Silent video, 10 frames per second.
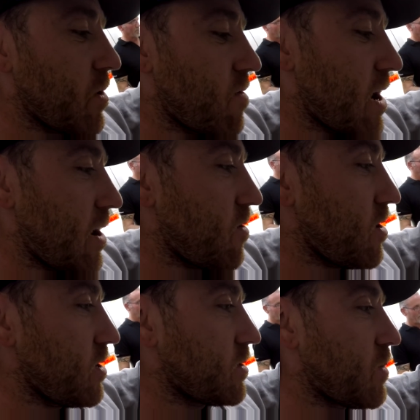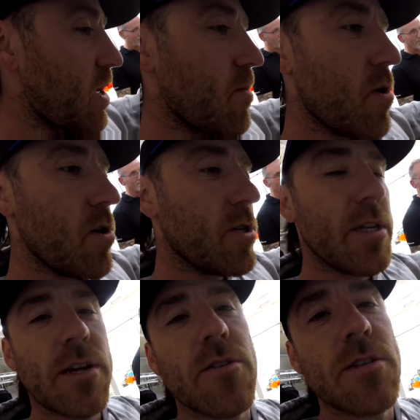a rider is by the amount of
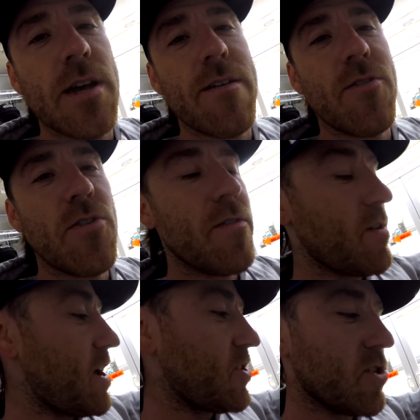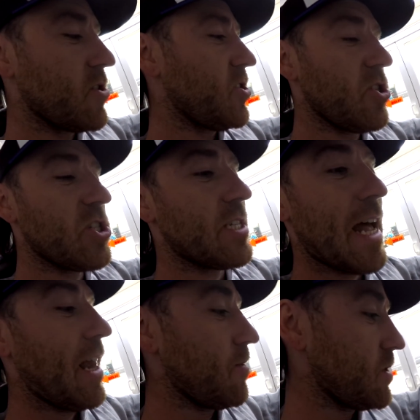stickers they have on their visor because they just
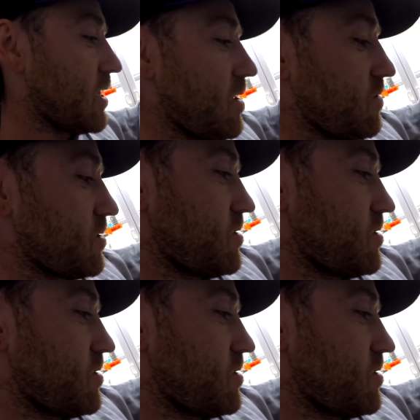sell themselves.